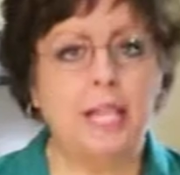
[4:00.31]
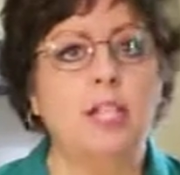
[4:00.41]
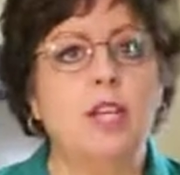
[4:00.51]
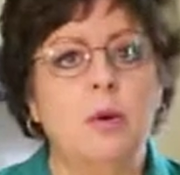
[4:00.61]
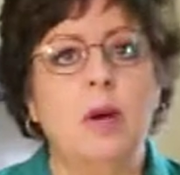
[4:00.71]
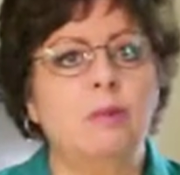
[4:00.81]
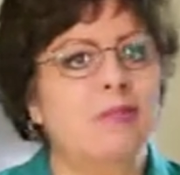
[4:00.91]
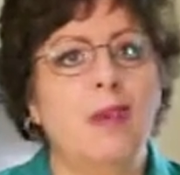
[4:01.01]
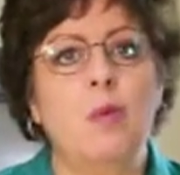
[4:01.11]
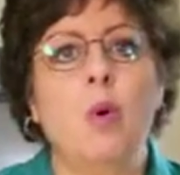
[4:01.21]
and you know what?
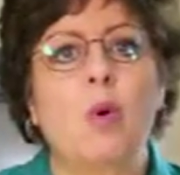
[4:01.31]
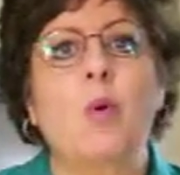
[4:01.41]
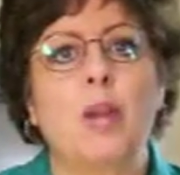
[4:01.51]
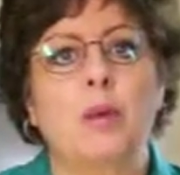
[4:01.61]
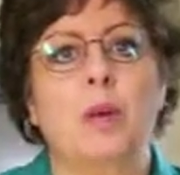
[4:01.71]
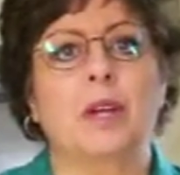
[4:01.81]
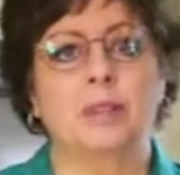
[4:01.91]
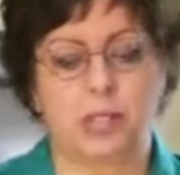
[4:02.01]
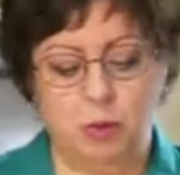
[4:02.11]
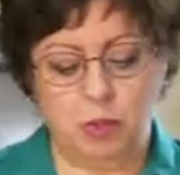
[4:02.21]
It won't go anywhere.
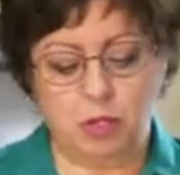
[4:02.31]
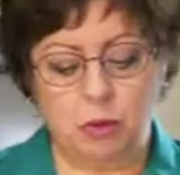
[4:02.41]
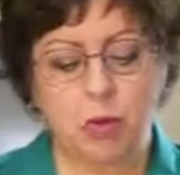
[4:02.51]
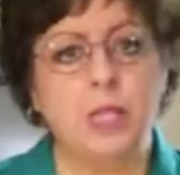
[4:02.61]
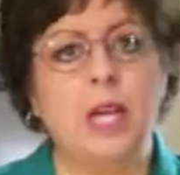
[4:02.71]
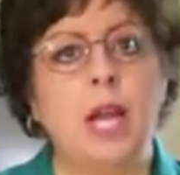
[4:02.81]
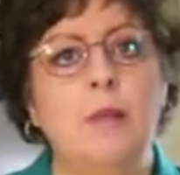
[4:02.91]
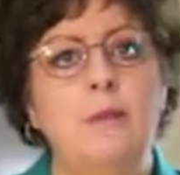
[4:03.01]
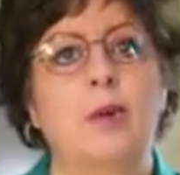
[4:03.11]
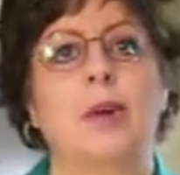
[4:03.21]
So when you're working on
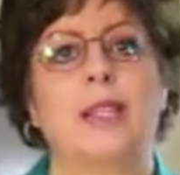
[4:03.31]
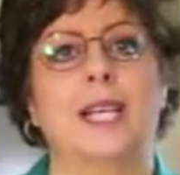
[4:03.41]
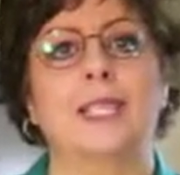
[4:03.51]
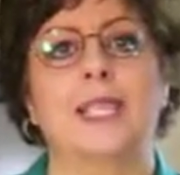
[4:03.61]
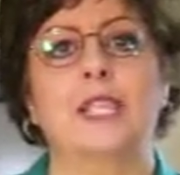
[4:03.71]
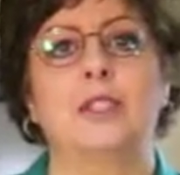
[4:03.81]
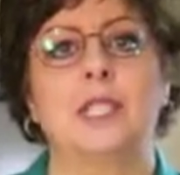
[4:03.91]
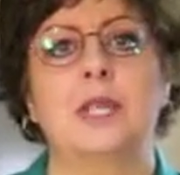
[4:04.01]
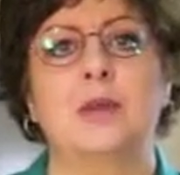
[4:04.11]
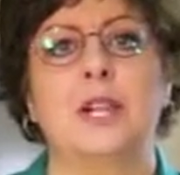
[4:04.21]
a board, that's a little
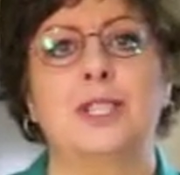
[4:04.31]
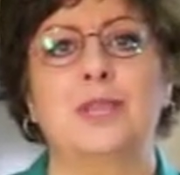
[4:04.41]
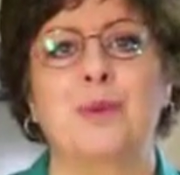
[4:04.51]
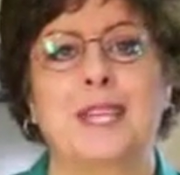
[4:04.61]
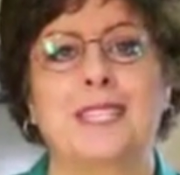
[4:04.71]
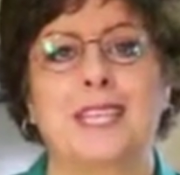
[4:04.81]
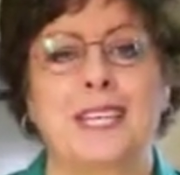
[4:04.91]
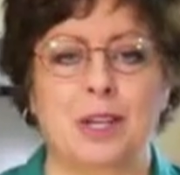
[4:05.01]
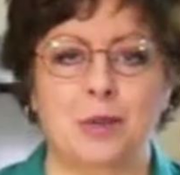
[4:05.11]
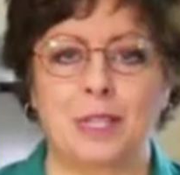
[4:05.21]
secret. I just want to tell you
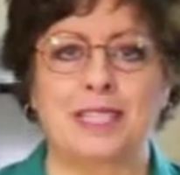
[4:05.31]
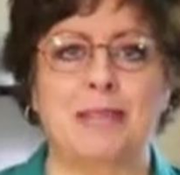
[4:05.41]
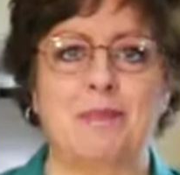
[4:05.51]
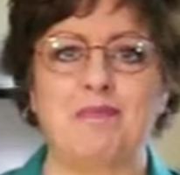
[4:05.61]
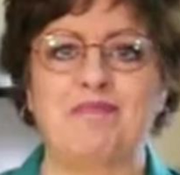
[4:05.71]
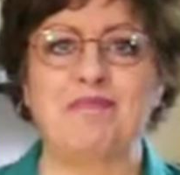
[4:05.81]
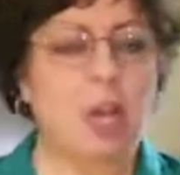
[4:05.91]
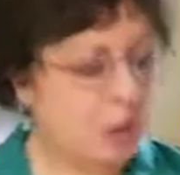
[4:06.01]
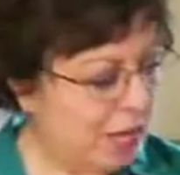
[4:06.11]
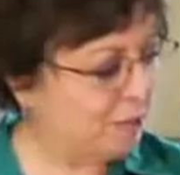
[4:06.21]
that quick tip.
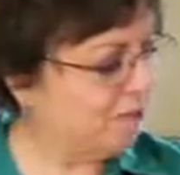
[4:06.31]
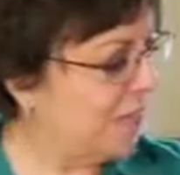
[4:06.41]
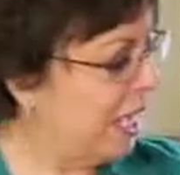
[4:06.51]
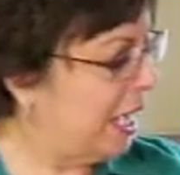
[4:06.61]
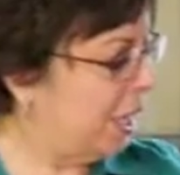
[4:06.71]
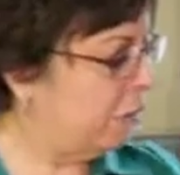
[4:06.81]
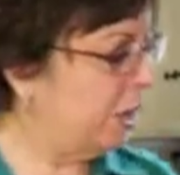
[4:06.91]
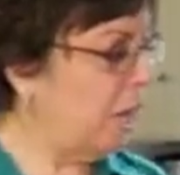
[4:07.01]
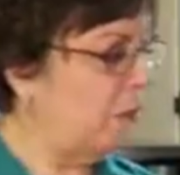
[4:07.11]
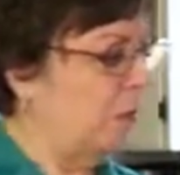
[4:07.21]
Okay, here we
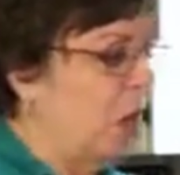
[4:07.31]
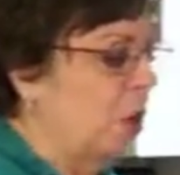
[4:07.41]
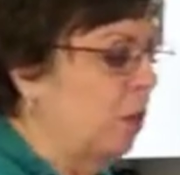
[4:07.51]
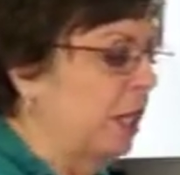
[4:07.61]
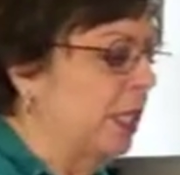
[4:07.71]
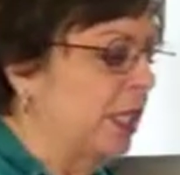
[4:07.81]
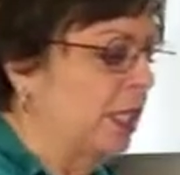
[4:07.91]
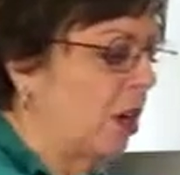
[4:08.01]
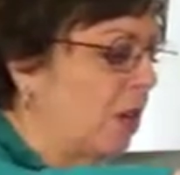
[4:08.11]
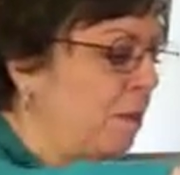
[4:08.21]
go. We're going to
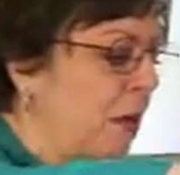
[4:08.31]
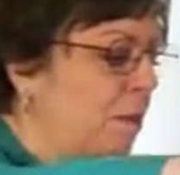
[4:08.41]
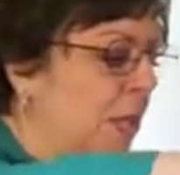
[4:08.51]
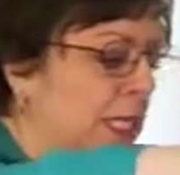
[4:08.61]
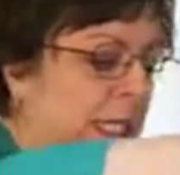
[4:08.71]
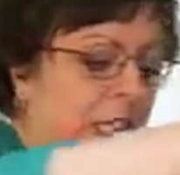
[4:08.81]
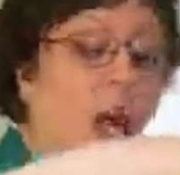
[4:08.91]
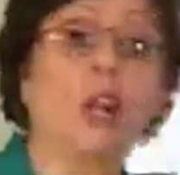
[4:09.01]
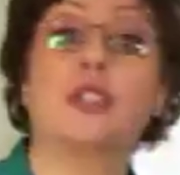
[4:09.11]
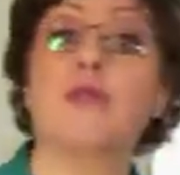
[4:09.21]
start by mixing
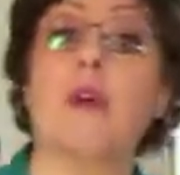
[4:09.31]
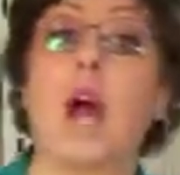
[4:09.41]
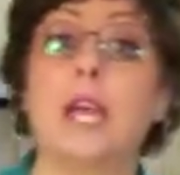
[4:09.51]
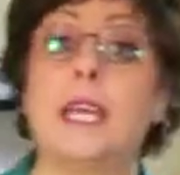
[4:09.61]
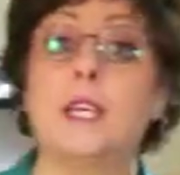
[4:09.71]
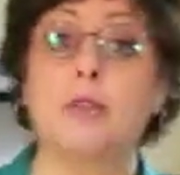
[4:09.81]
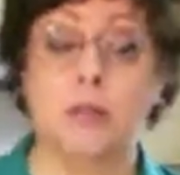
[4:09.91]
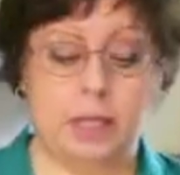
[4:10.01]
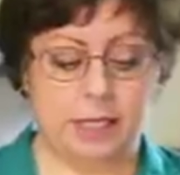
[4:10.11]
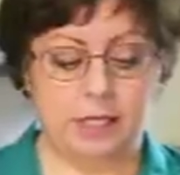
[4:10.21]
our dry
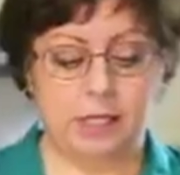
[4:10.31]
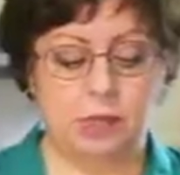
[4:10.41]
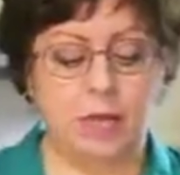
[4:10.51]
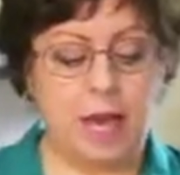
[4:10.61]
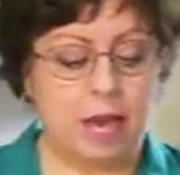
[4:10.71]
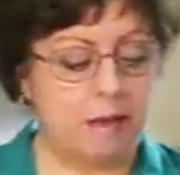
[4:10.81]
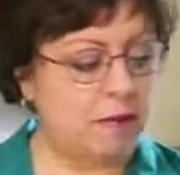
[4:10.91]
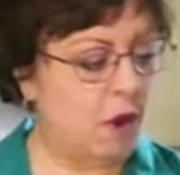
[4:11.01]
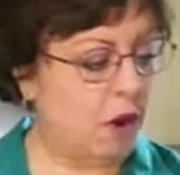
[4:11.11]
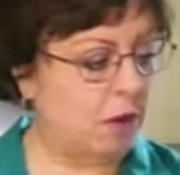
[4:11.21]
ingredients. So we
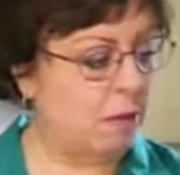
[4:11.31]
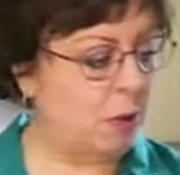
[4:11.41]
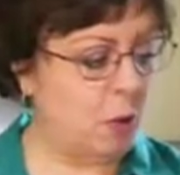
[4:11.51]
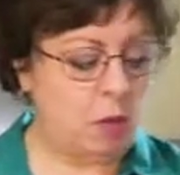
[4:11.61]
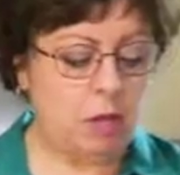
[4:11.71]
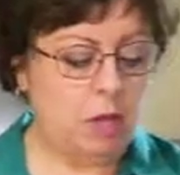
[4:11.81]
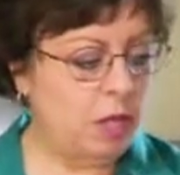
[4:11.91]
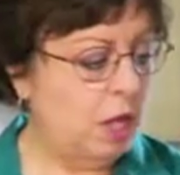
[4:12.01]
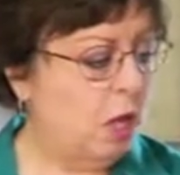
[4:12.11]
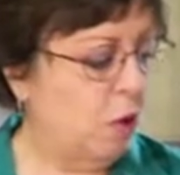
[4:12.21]
have our
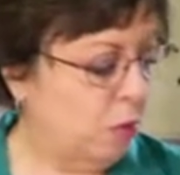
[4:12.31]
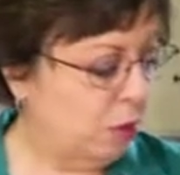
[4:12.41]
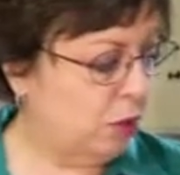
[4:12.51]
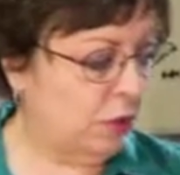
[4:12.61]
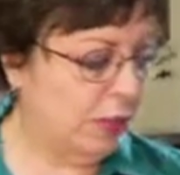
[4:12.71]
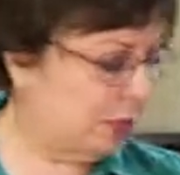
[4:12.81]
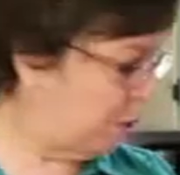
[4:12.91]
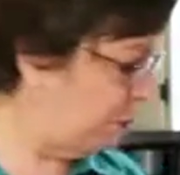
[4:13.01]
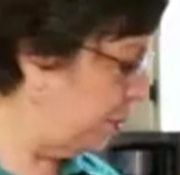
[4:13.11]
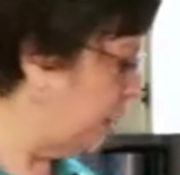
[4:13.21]
bowl. We're going to
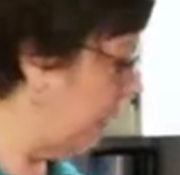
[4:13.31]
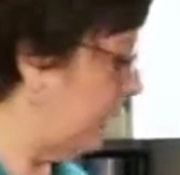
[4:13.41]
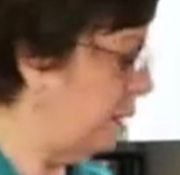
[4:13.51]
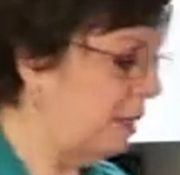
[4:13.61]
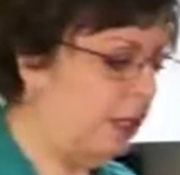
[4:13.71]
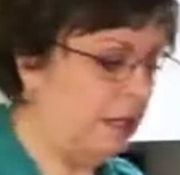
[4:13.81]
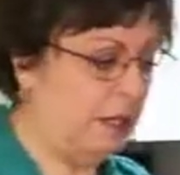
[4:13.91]
put in